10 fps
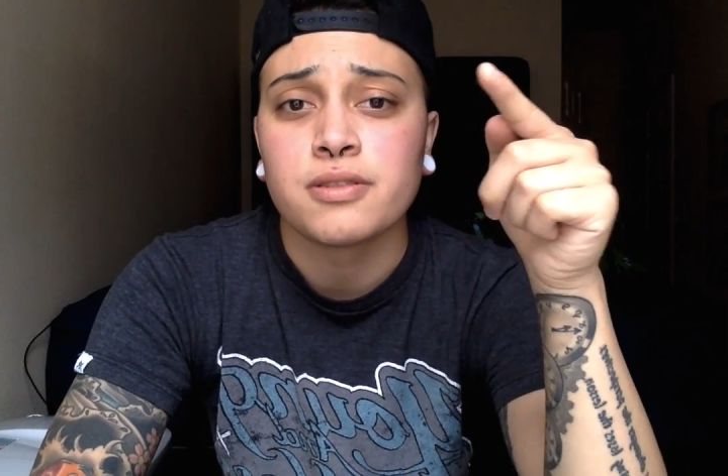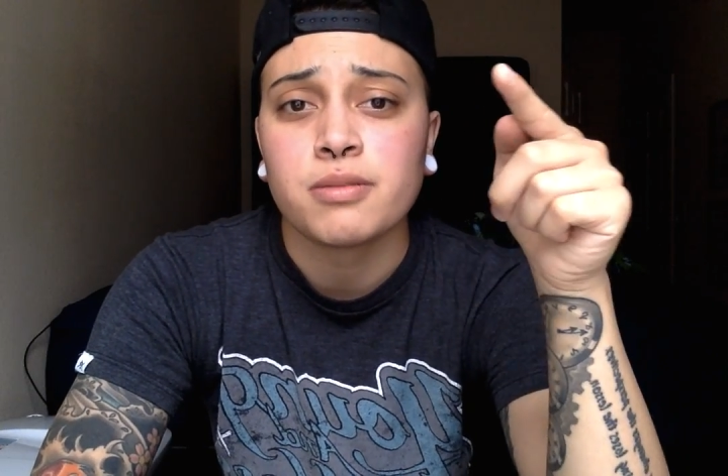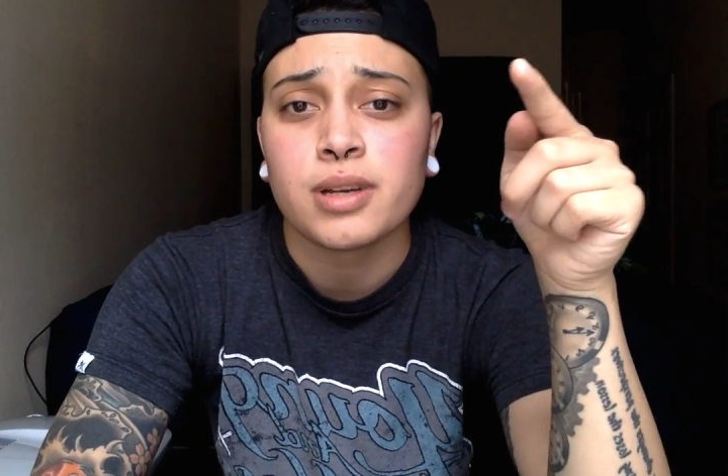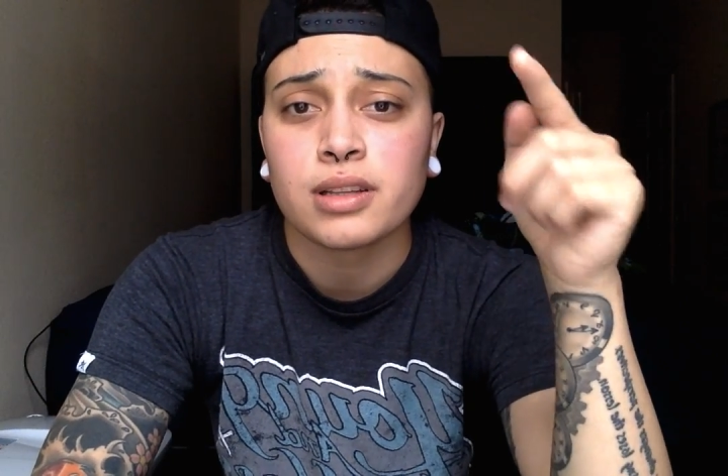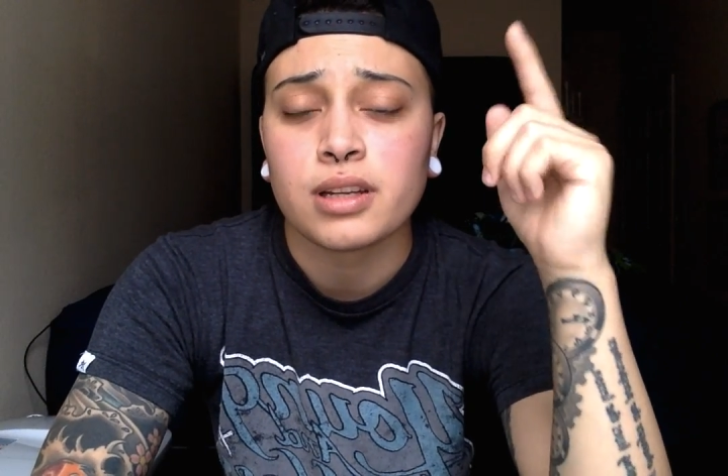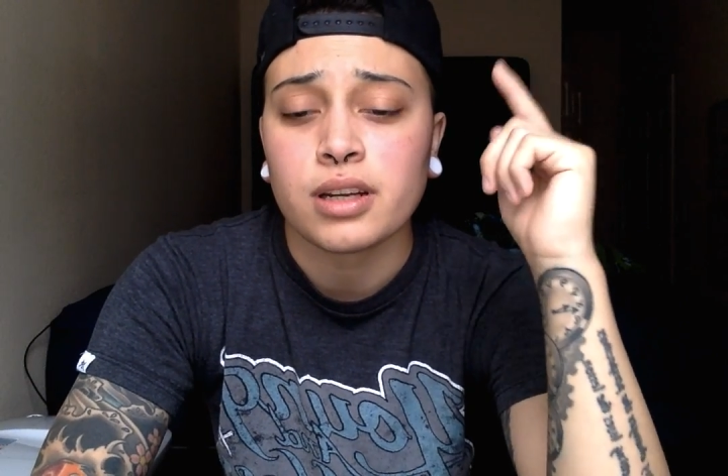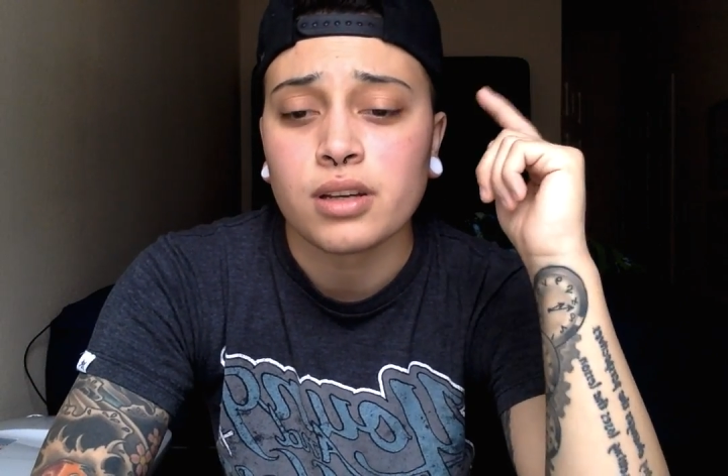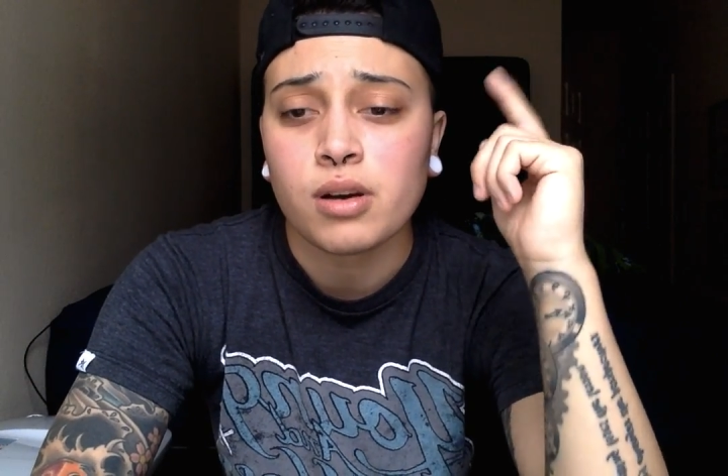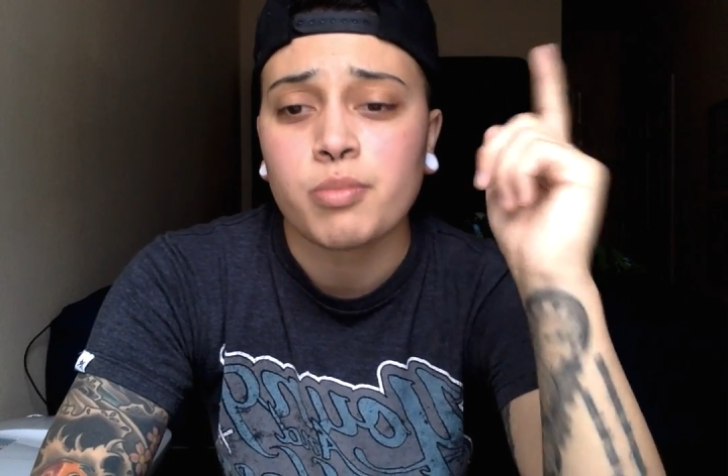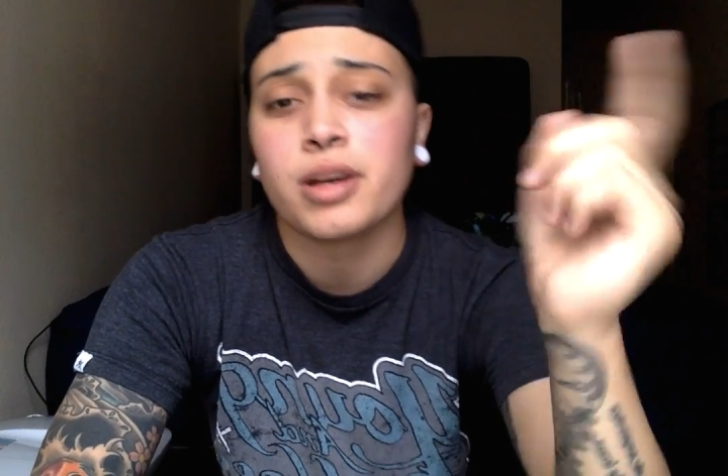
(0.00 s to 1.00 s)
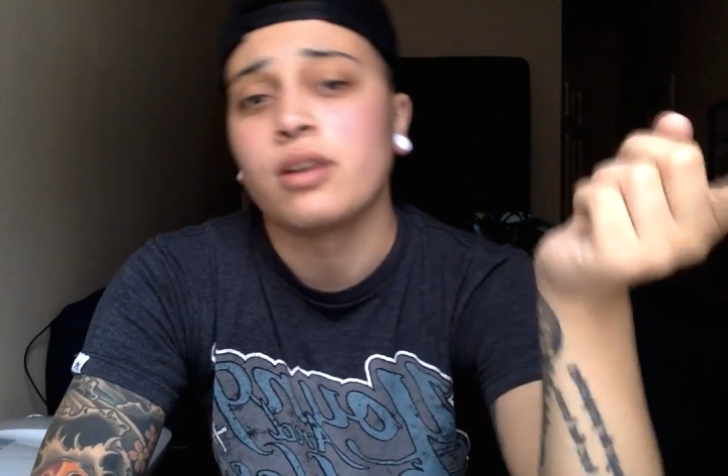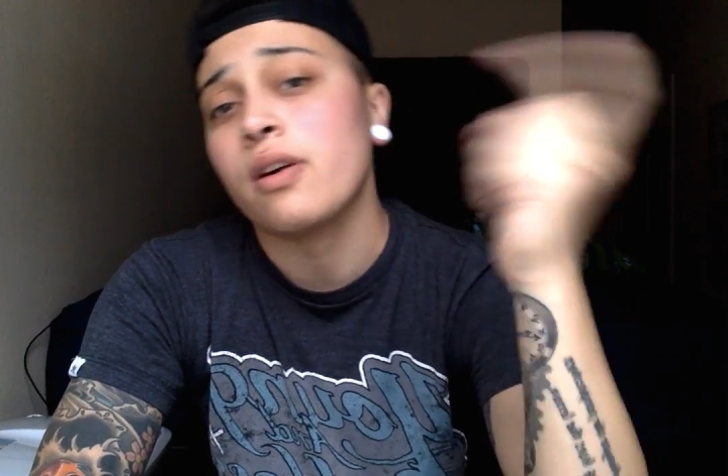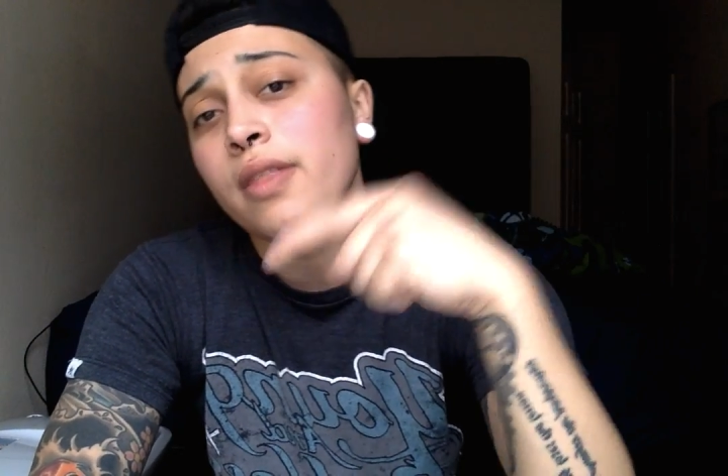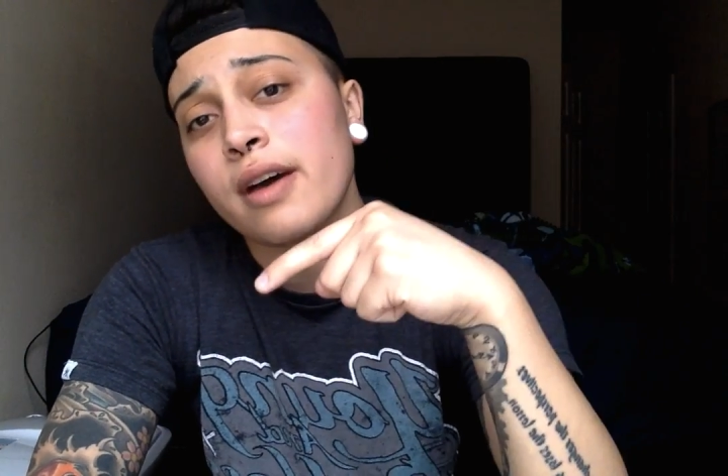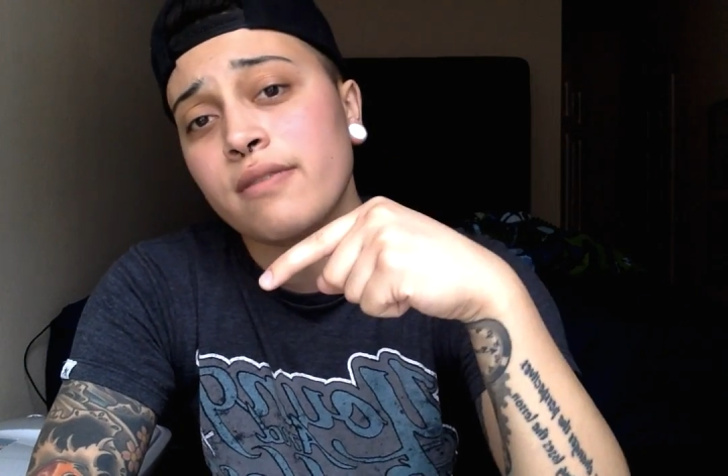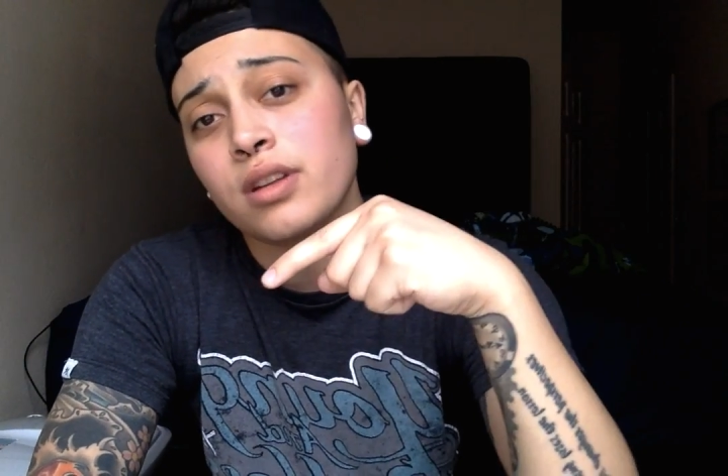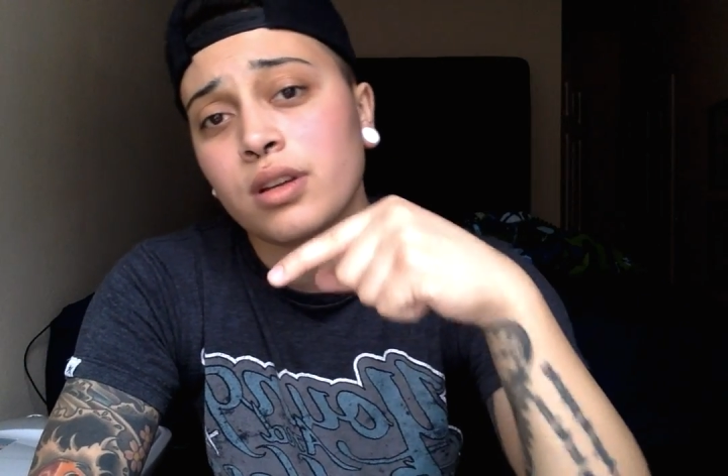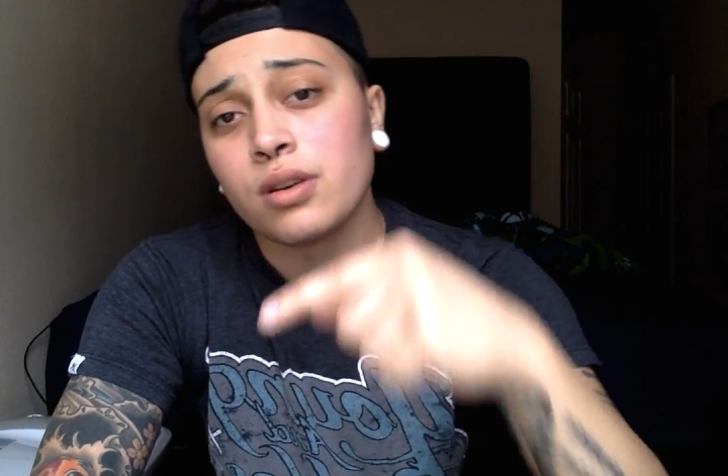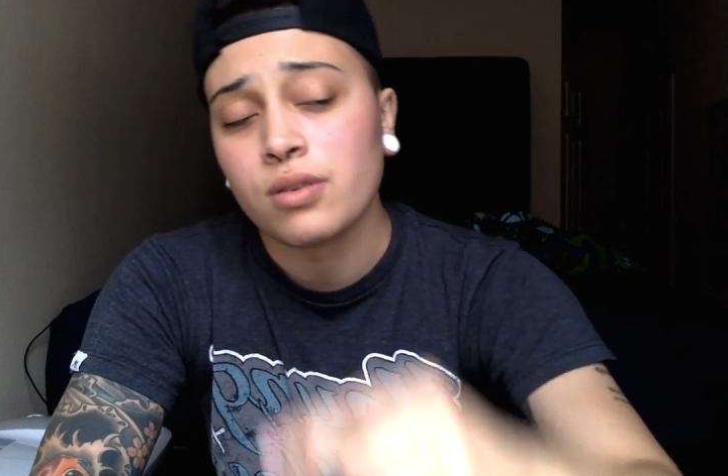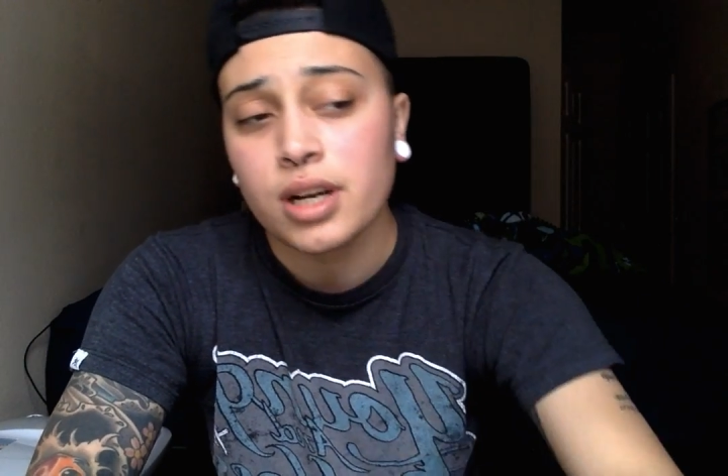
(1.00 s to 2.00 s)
feedback that I got back on that video.